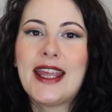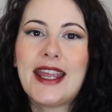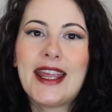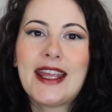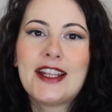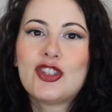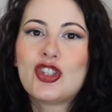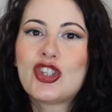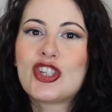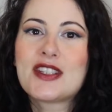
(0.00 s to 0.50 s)

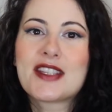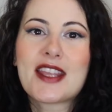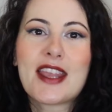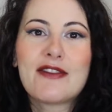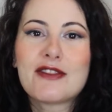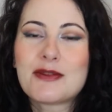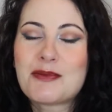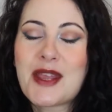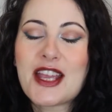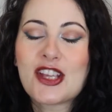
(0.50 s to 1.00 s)
it just
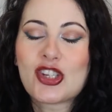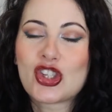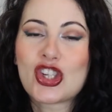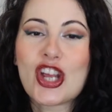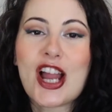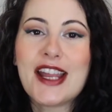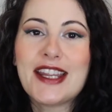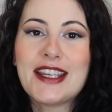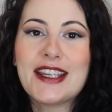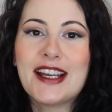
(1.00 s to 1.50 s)
gives me a
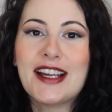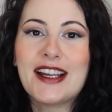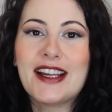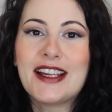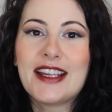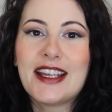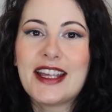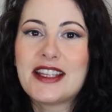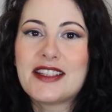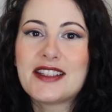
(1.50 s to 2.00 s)

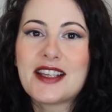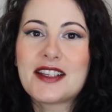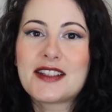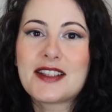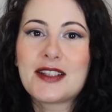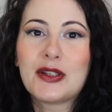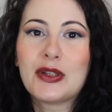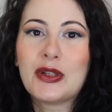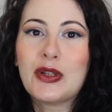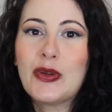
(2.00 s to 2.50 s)
shiner. It
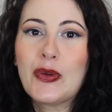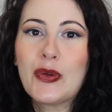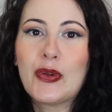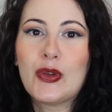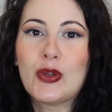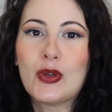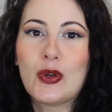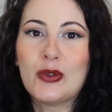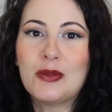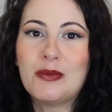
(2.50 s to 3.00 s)
doesn't look
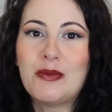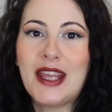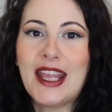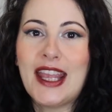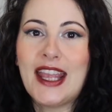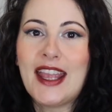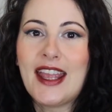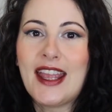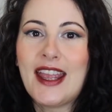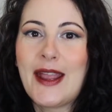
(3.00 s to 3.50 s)
good on
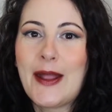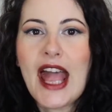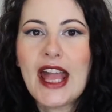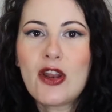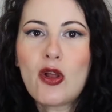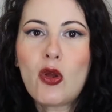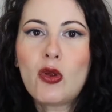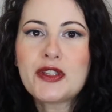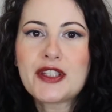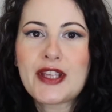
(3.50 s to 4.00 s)
me.
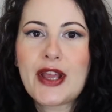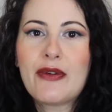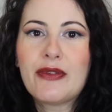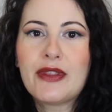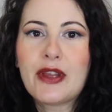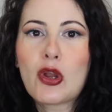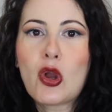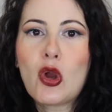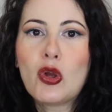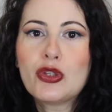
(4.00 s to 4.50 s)
And also
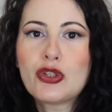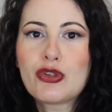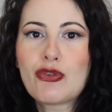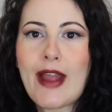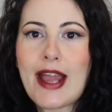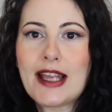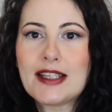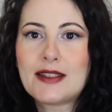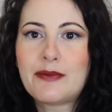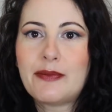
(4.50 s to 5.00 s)
the
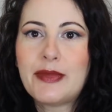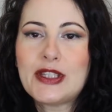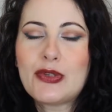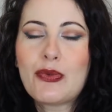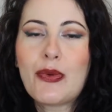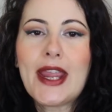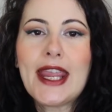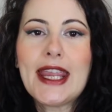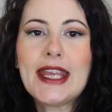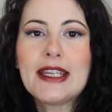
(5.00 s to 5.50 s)
contrast
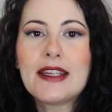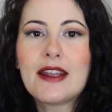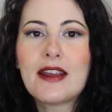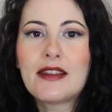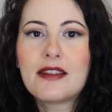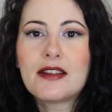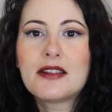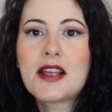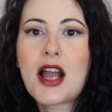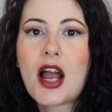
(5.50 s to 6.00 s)
between
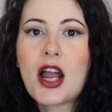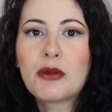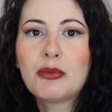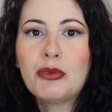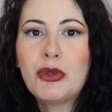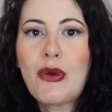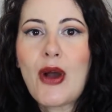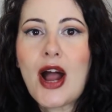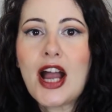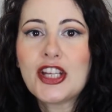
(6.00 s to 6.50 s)
the
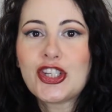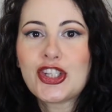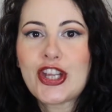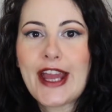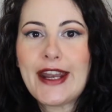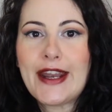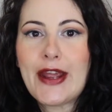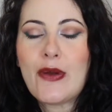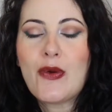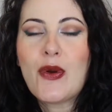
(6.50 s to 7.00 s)
dark blue
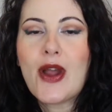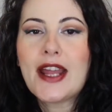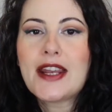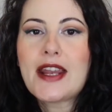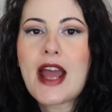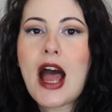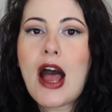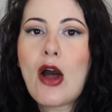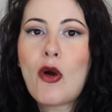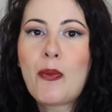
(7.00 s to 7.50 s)
eyeshadow
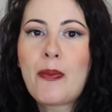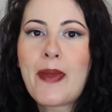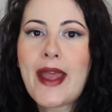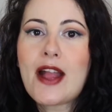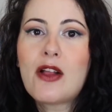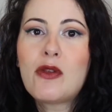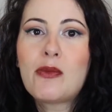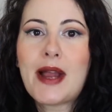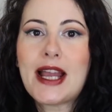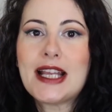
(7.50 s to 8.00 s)
and how
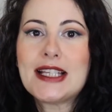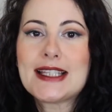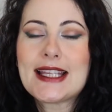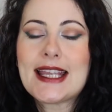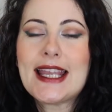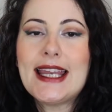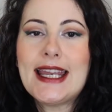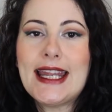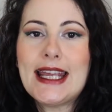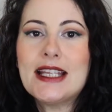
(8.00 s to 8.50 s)
pale my
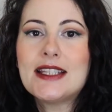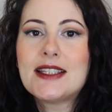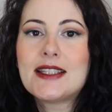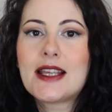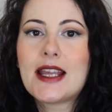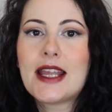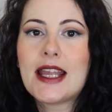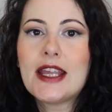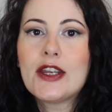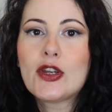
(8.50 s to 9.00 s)
skin
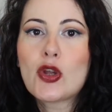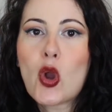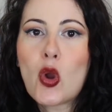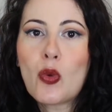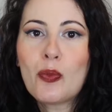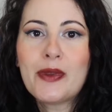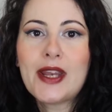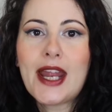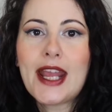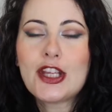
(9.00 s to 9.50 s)
is in
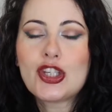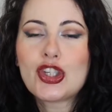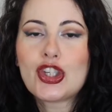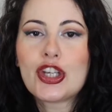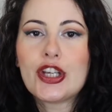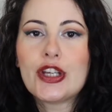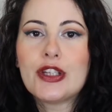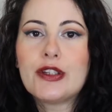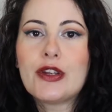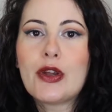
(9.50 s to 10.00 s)

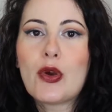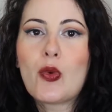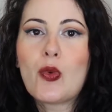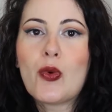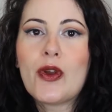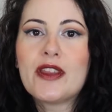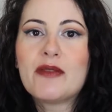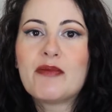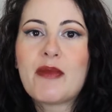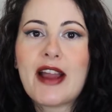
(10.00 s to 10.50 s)
combination
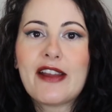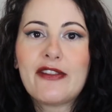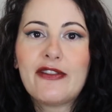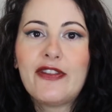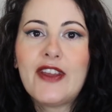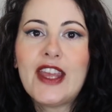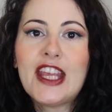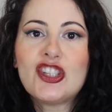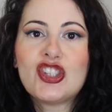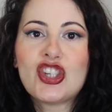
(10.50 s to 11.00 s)
with my
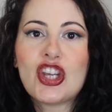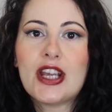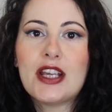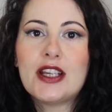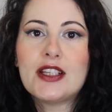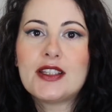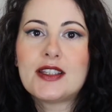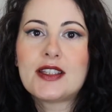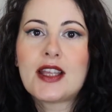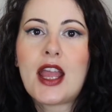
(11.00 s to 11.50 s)

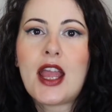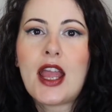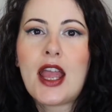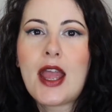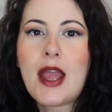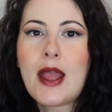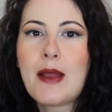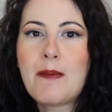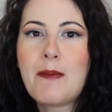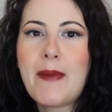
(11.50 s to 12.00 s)
features
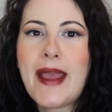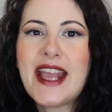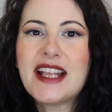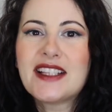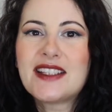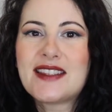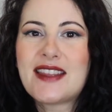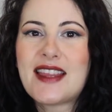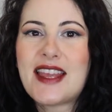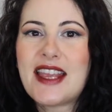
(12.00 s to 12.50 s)

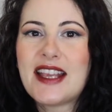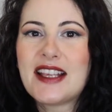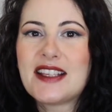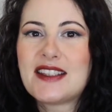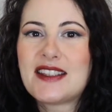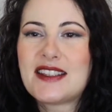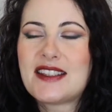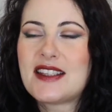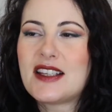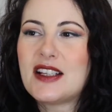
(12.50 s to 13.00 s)
makes
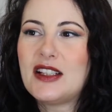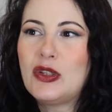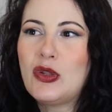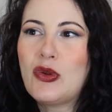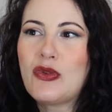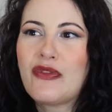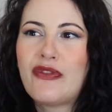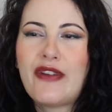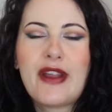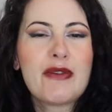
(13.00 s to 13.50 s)
things
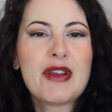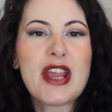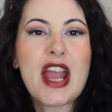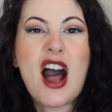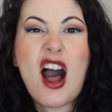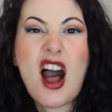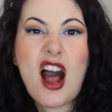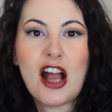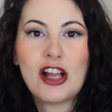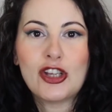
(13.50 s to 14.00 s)
look very
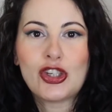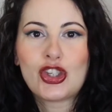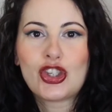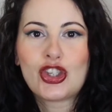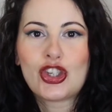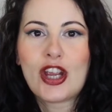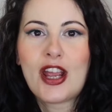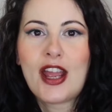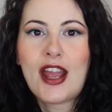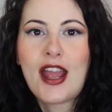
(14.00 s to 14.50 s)

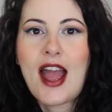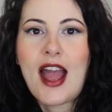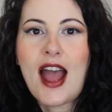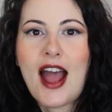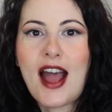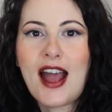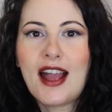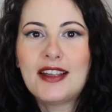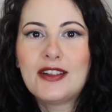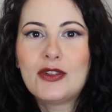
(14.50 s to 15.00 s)
harsh.
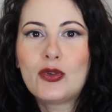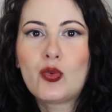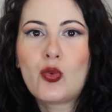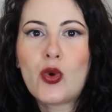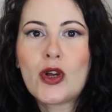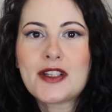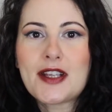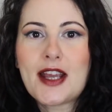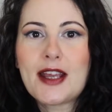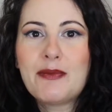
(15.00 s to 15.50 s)
And
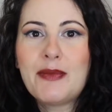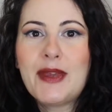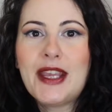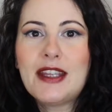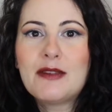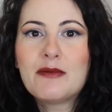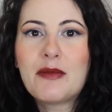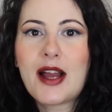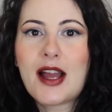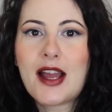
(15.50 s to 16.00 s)
what I
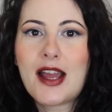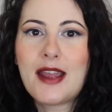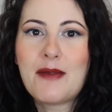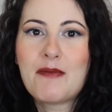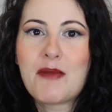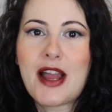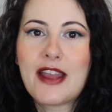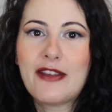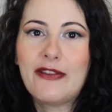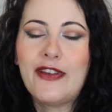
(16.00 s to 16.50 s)
mean by
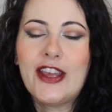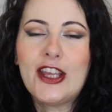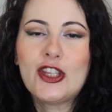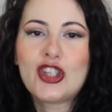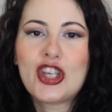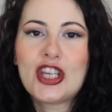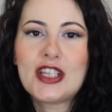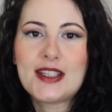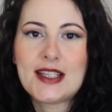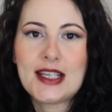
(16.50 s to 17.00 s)
my
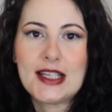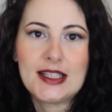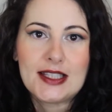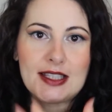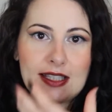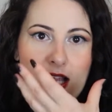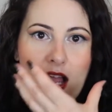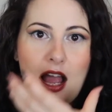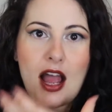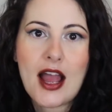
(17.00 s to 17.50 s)
features
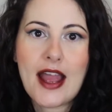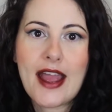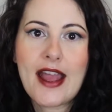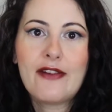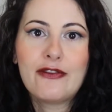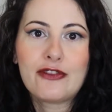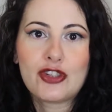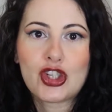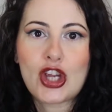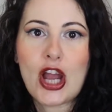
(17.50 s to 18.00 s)
is I
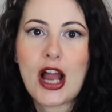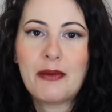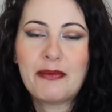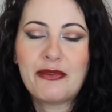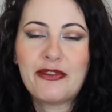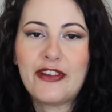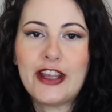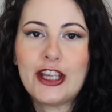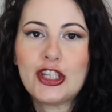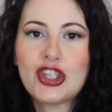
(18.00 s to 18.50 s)
have
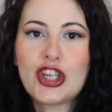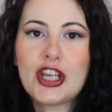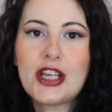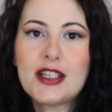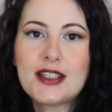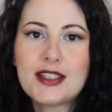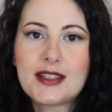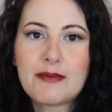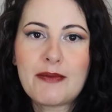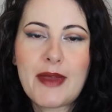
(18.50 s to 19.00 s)
sharp
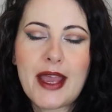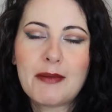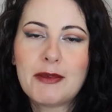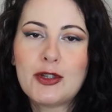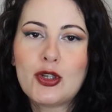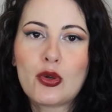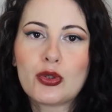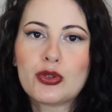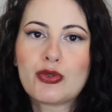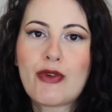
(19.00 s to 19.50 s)
features,
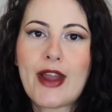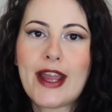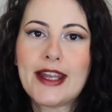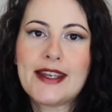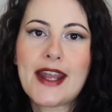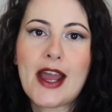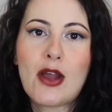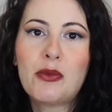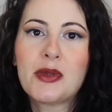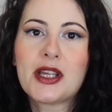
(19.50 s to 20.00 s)
maybe not
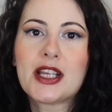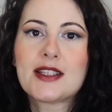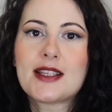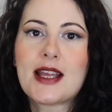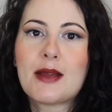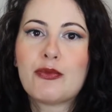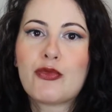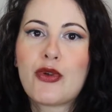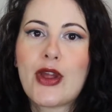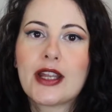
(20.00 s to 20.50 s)
right now because
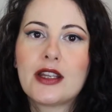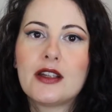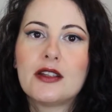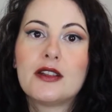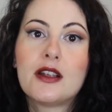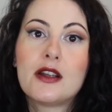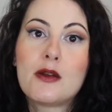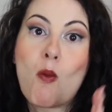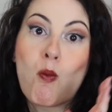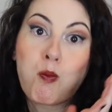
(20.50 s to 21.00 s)
I'm
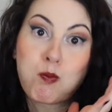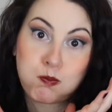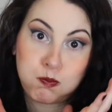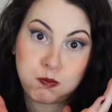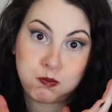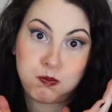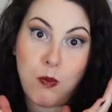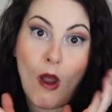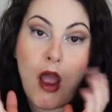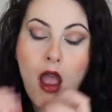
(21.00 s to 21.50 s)
pregnant,
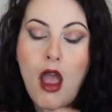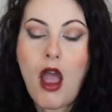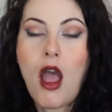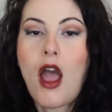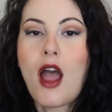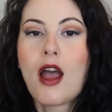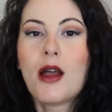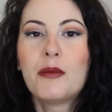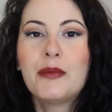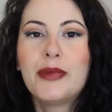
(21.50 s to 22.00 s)

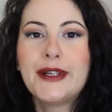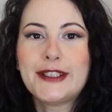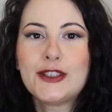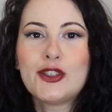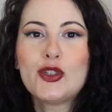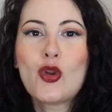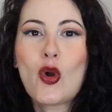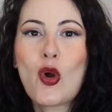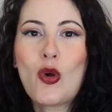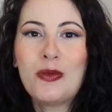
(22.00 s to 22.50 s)

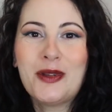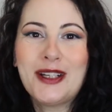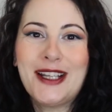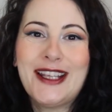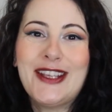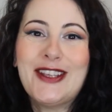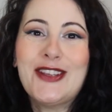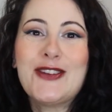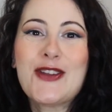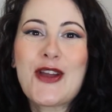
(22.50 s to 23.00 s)
but
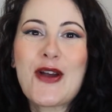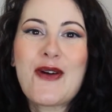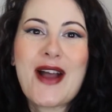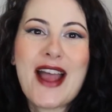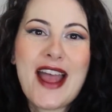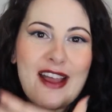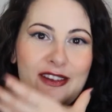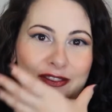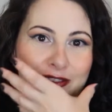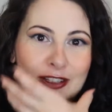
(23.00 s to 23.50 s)
normally, you know,
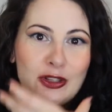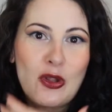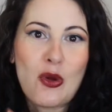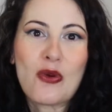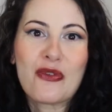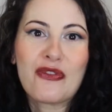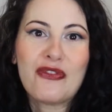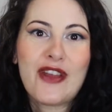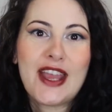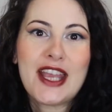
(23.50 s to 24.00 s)
I have a
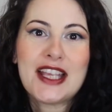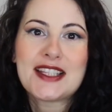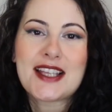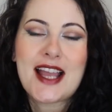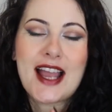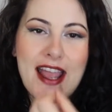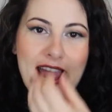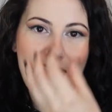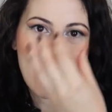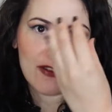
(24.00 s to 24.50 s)
long face,
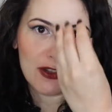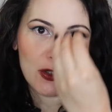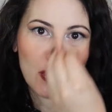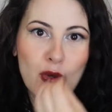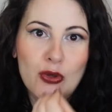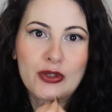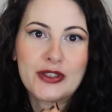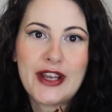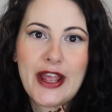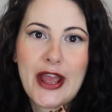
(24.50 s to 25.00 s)
I have a
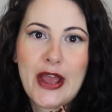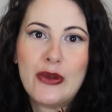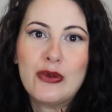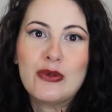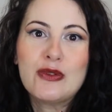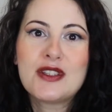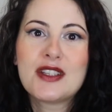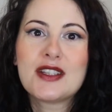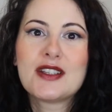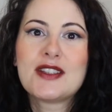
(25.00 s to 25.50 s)
long
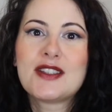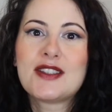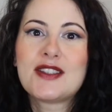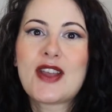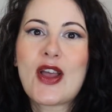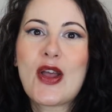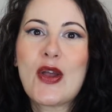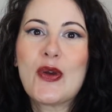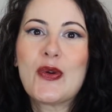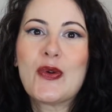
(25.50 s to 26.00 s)
nose.
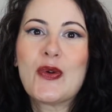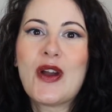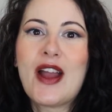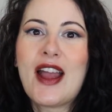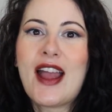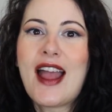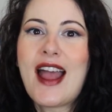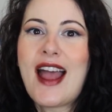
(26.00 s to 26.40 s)
So